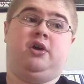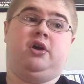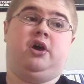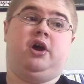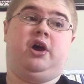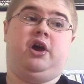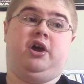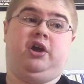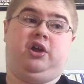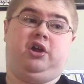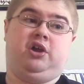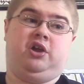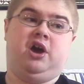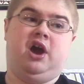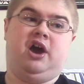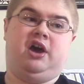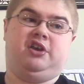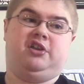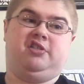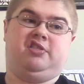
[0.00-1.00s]

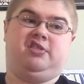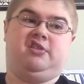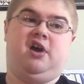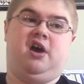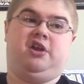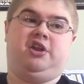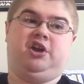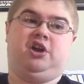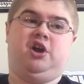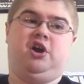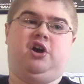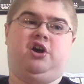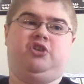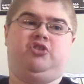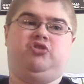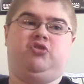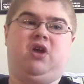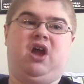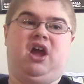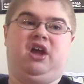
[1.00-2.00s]
"God is not a
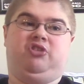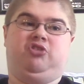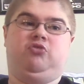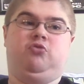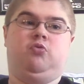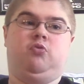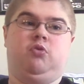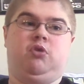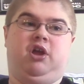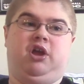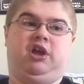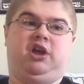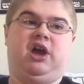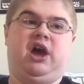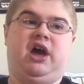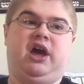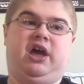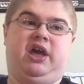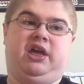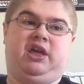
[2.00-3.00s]
contract or a
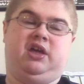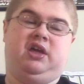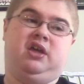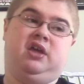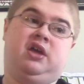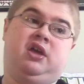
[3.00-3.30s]
guy.